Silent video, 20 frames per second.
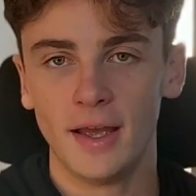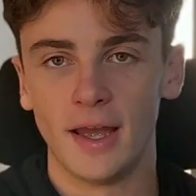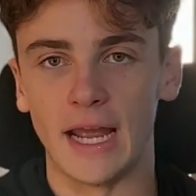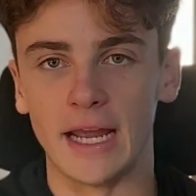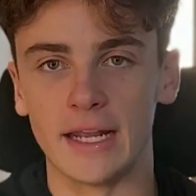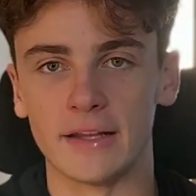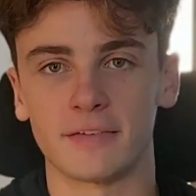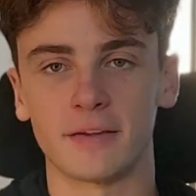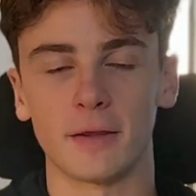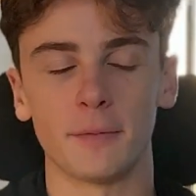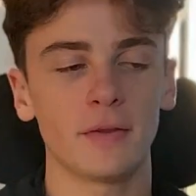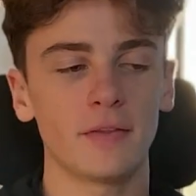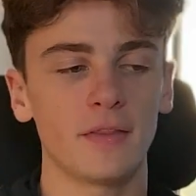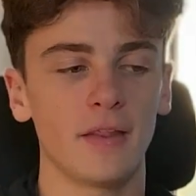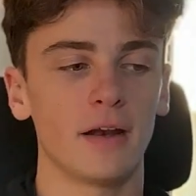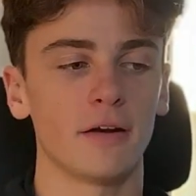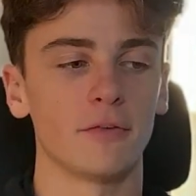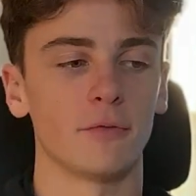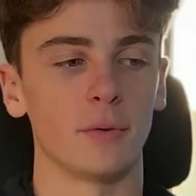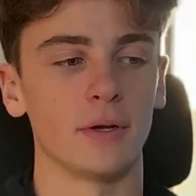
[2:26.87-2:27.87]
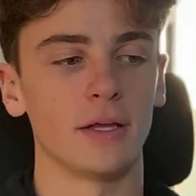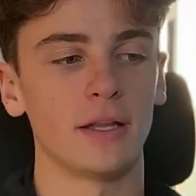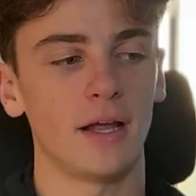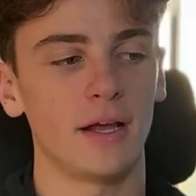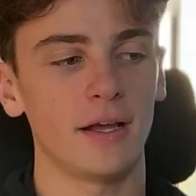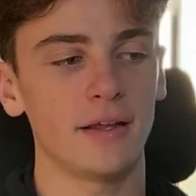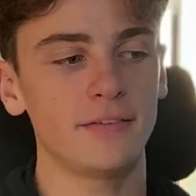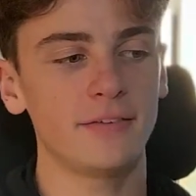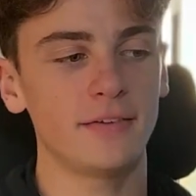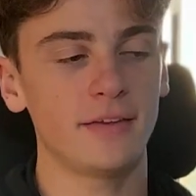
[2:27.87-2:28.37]
and something that I've
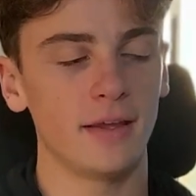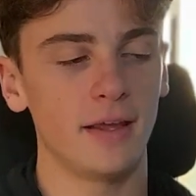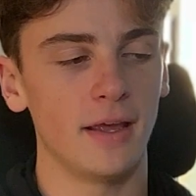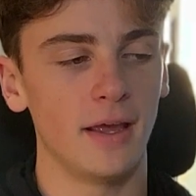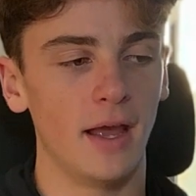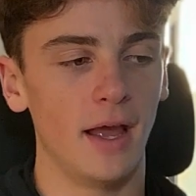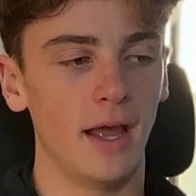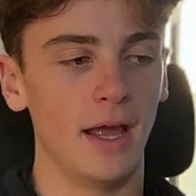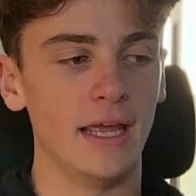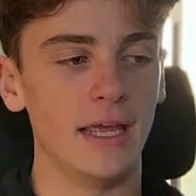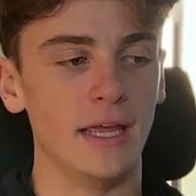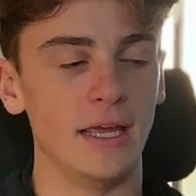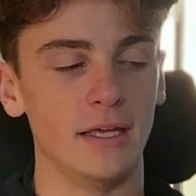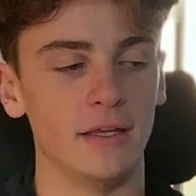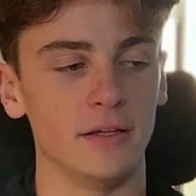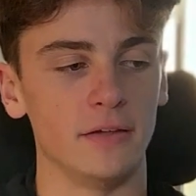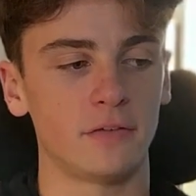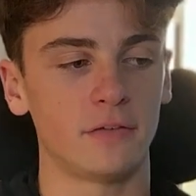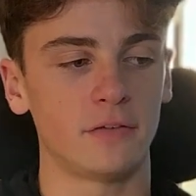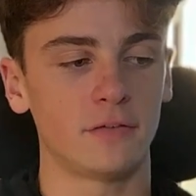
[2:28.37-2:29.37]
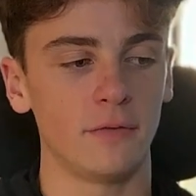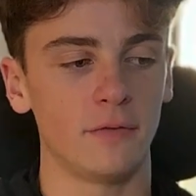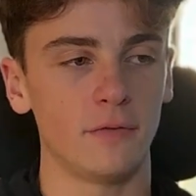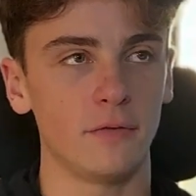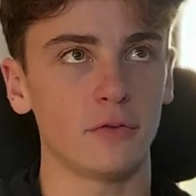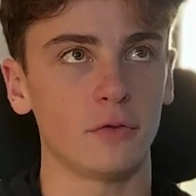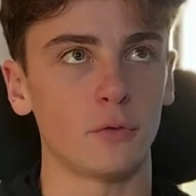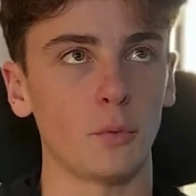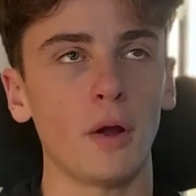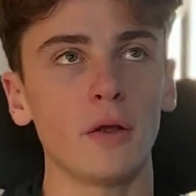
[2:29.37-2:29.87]
realized is
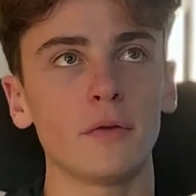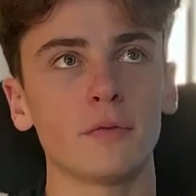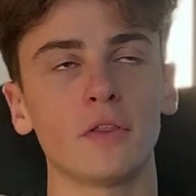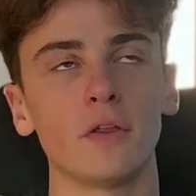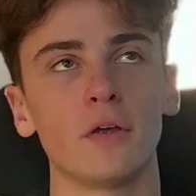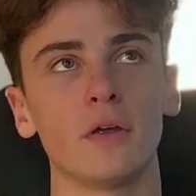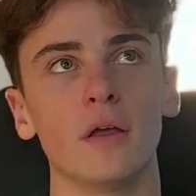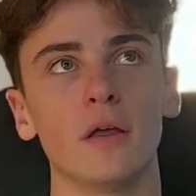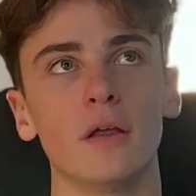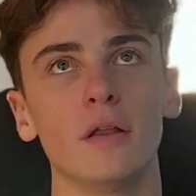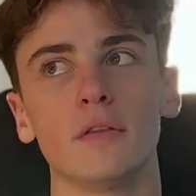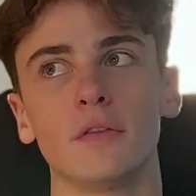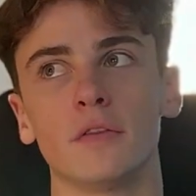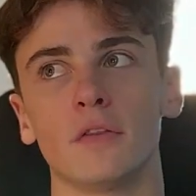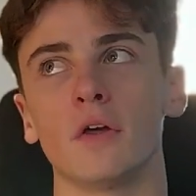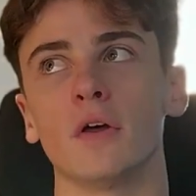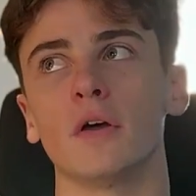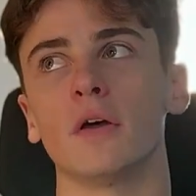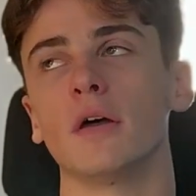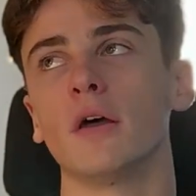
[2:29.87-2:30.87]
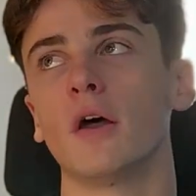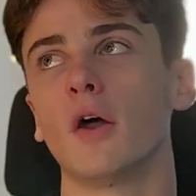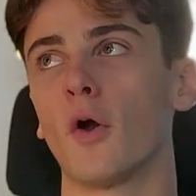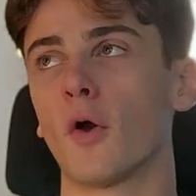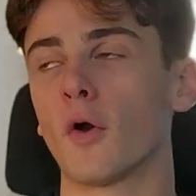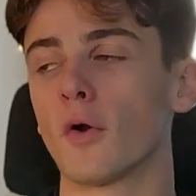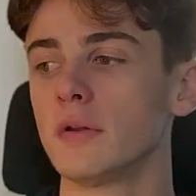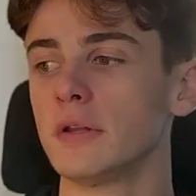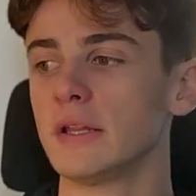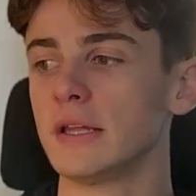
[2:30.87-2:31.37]
throughout the
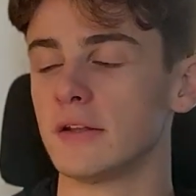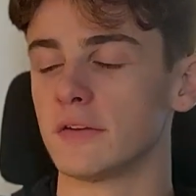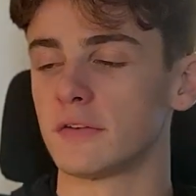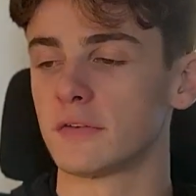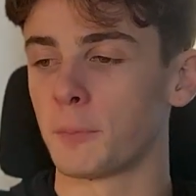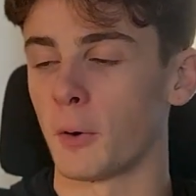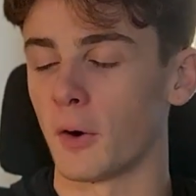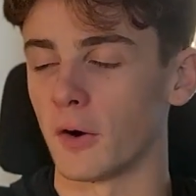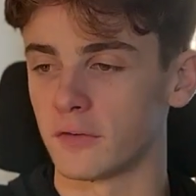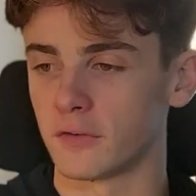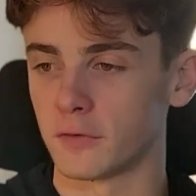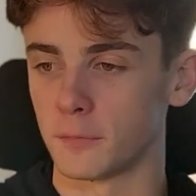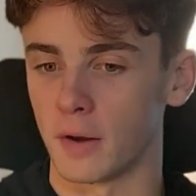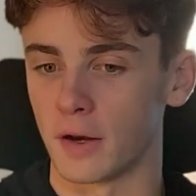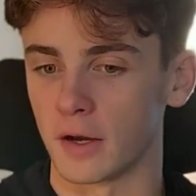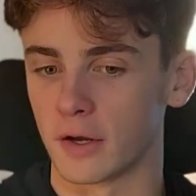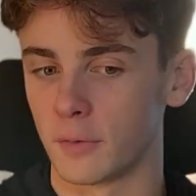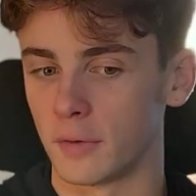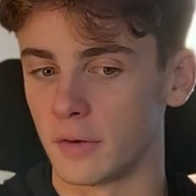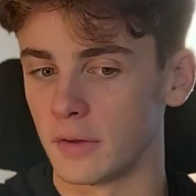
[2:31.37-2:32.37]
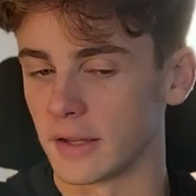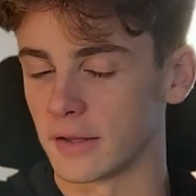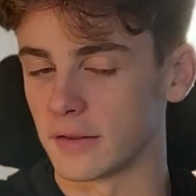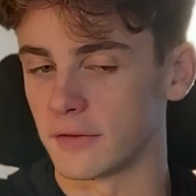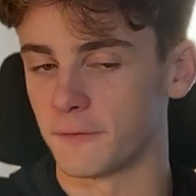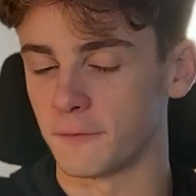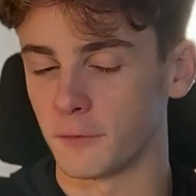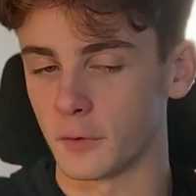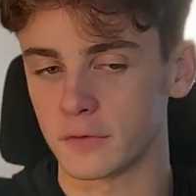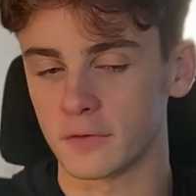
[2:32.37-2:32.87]
earliest parts of my career, like
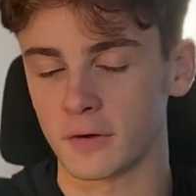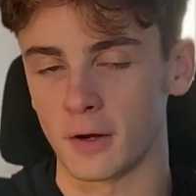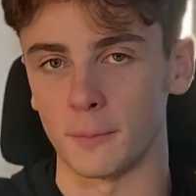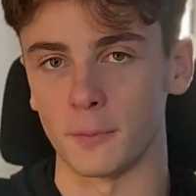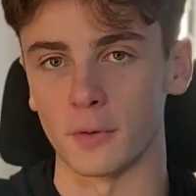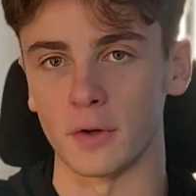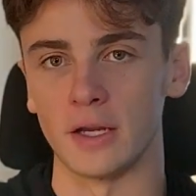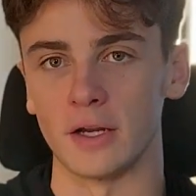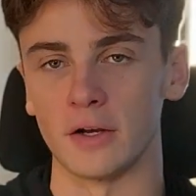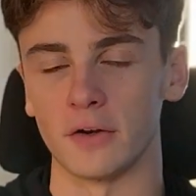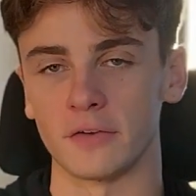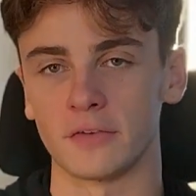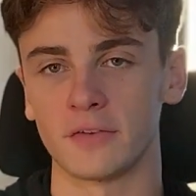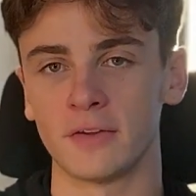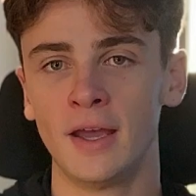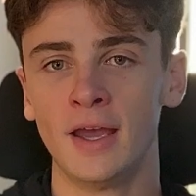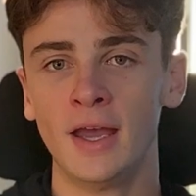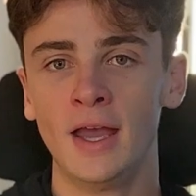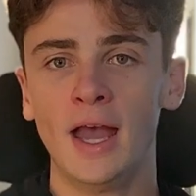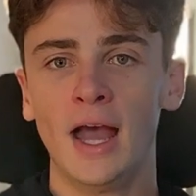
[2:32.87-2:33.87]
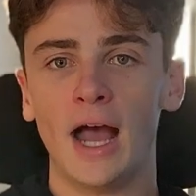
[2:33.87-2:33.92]
the first couple years,